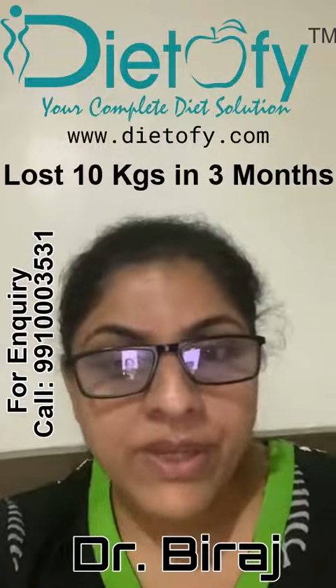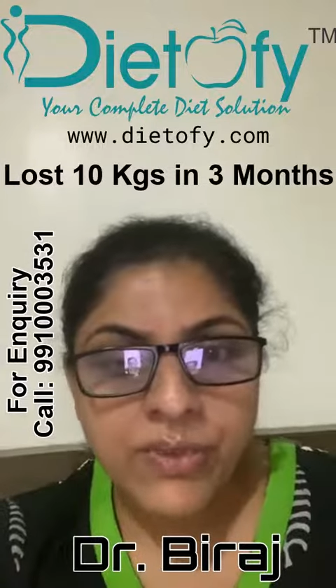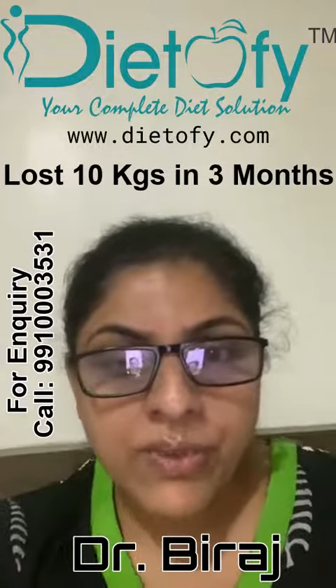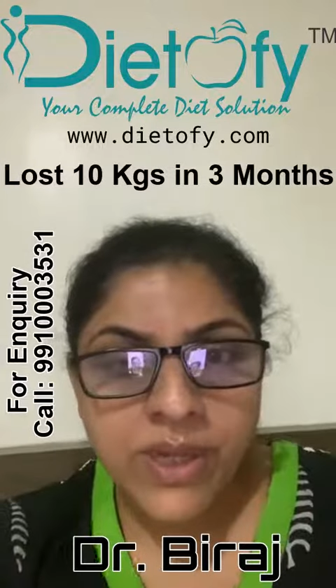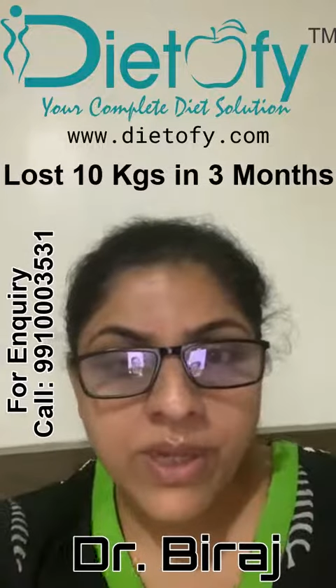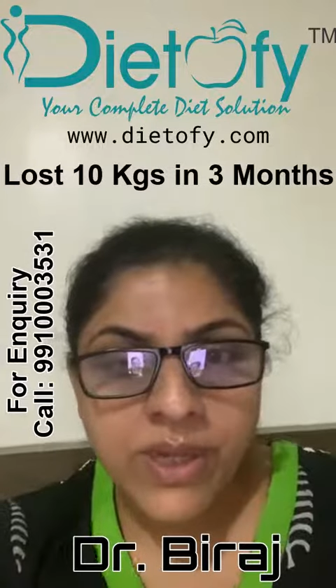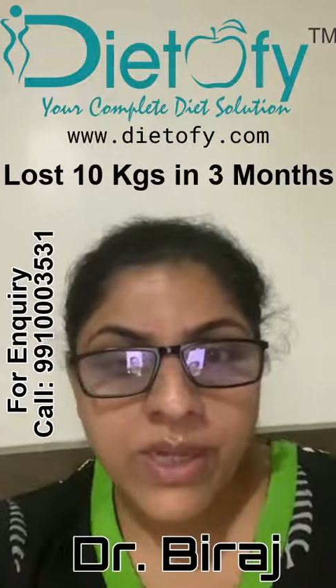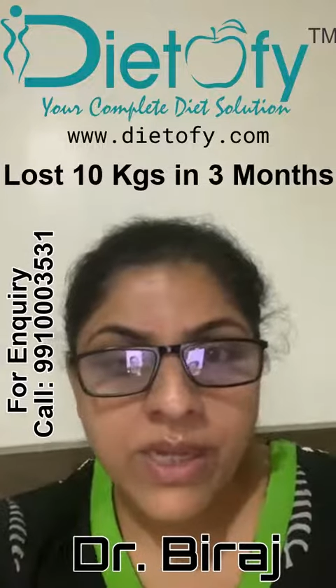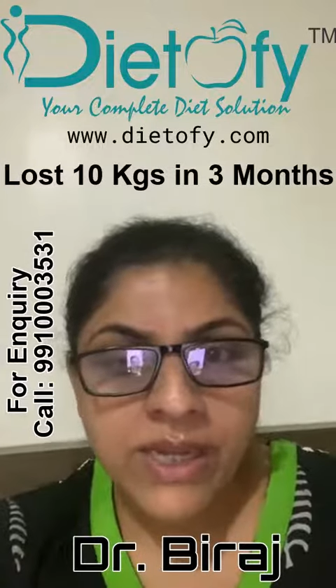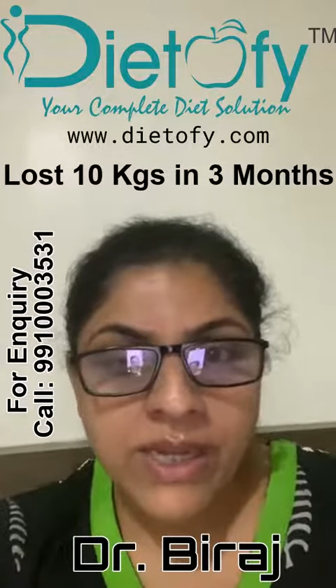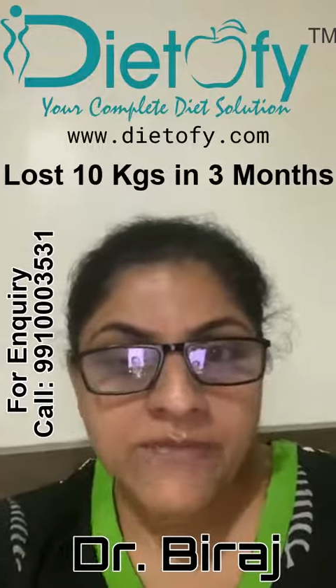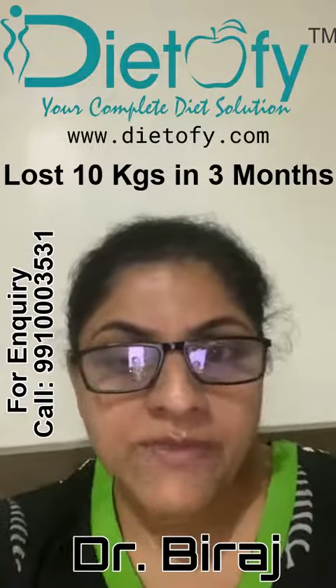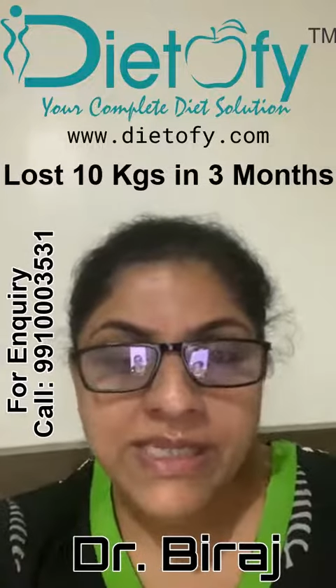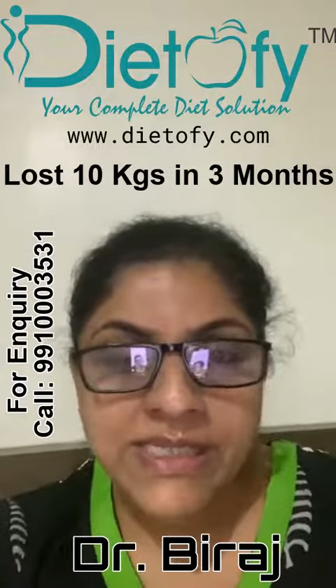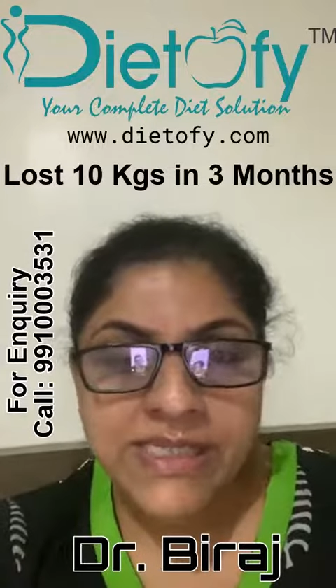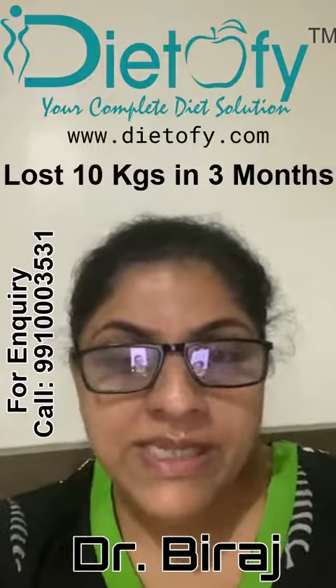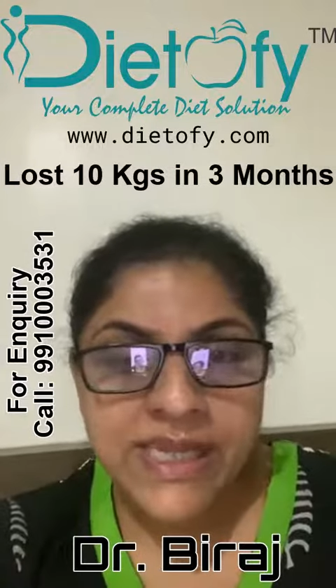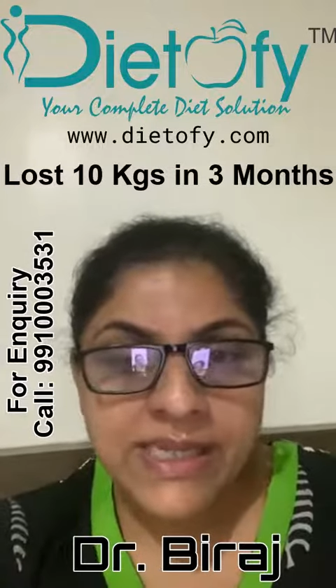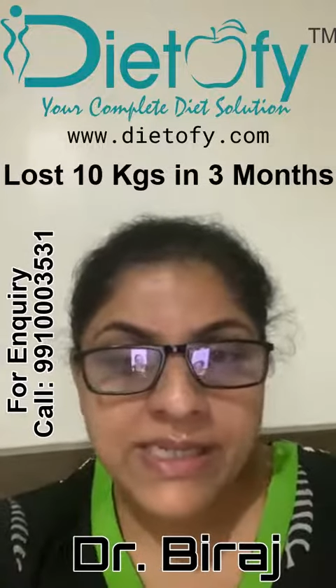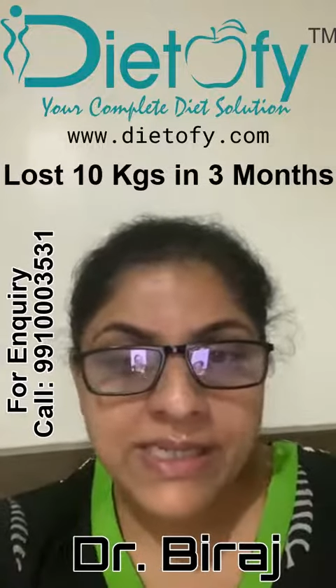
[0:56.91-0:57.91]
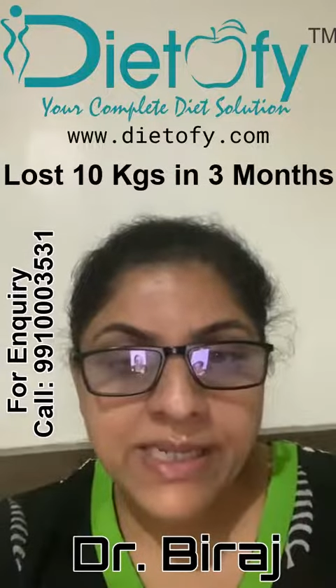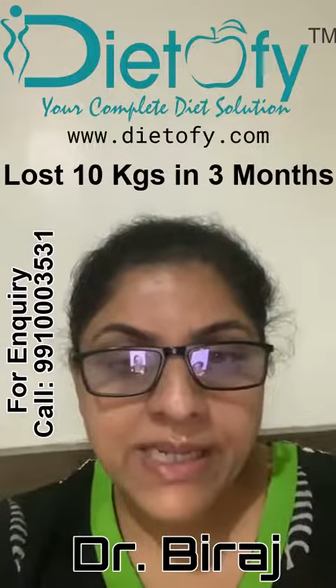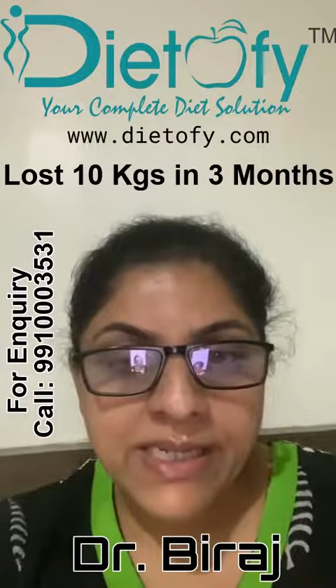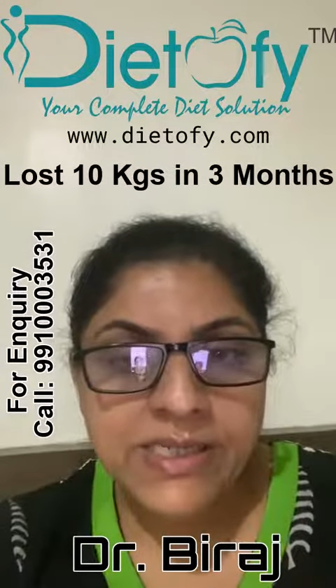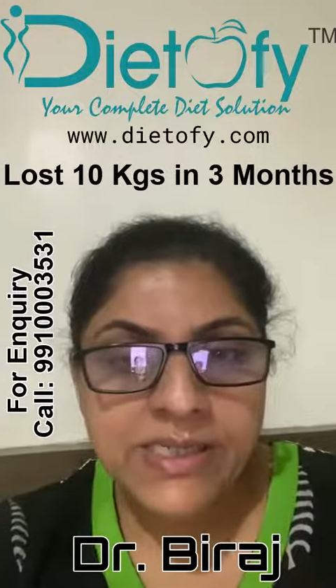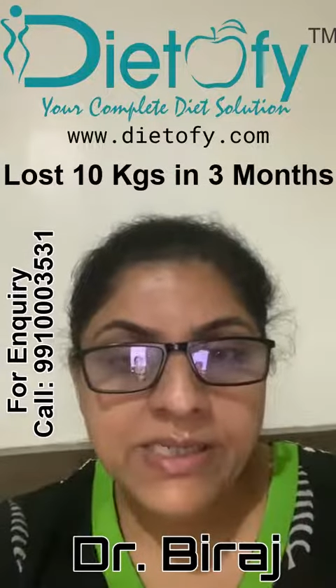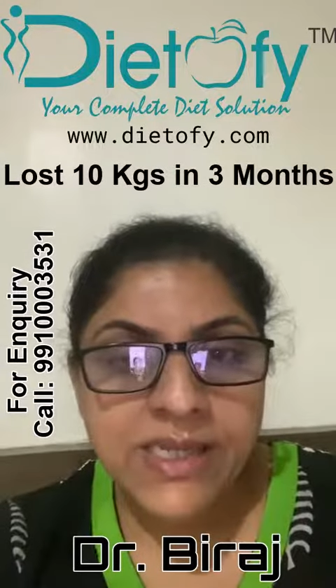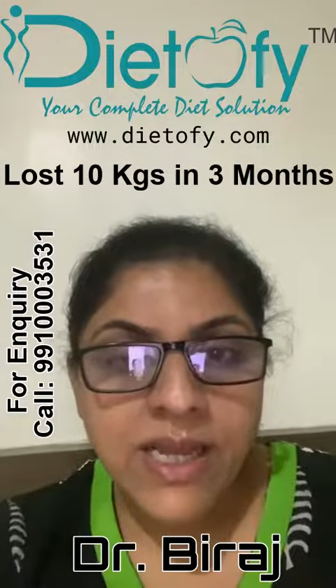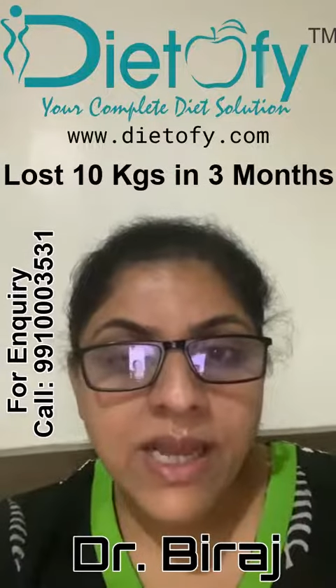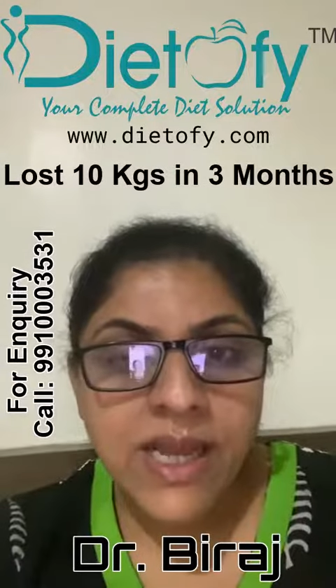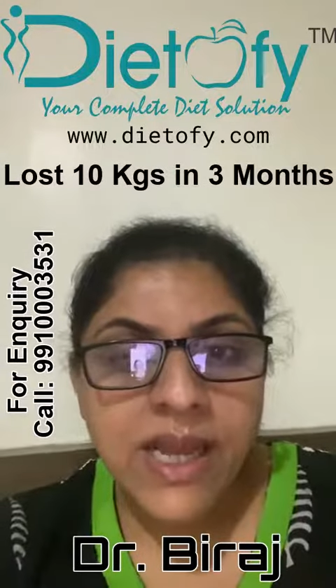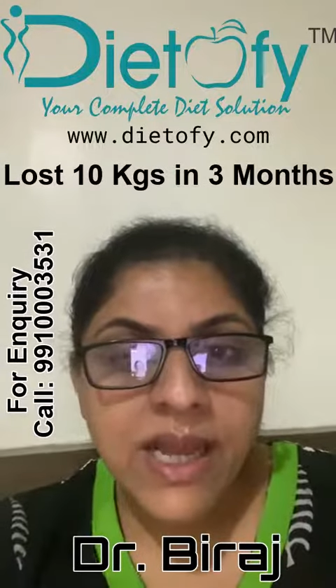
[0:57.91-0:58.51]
uh, every ten days